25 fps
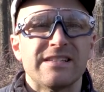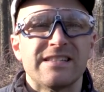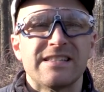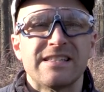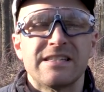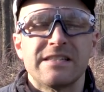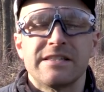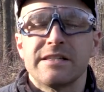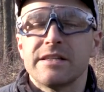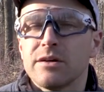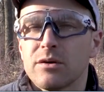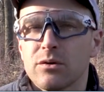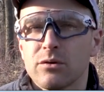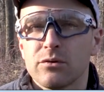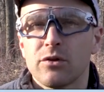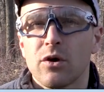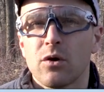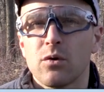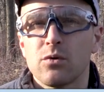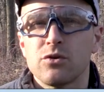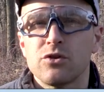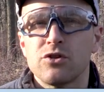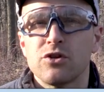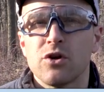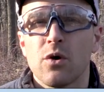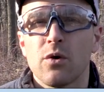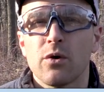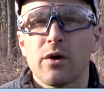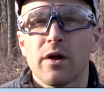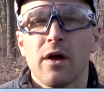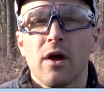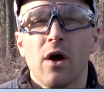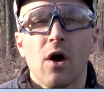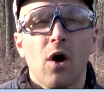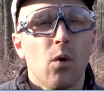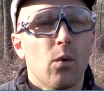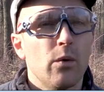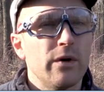is still no joke.
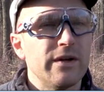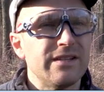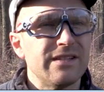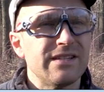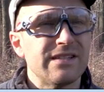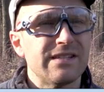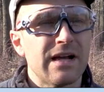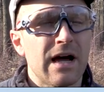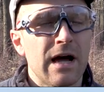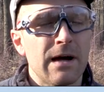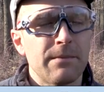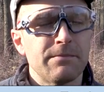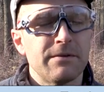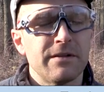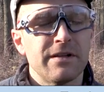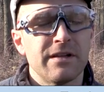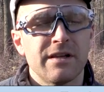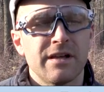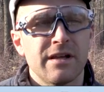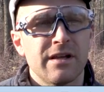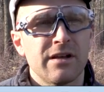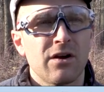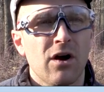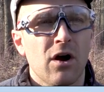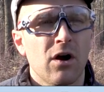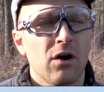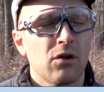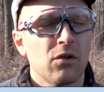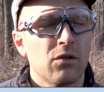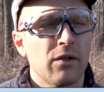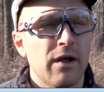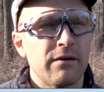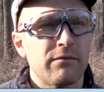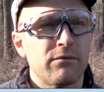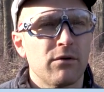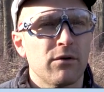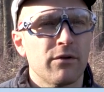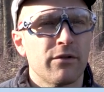We stopped it in our
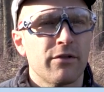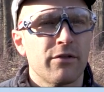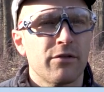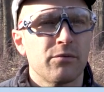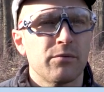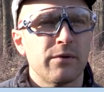level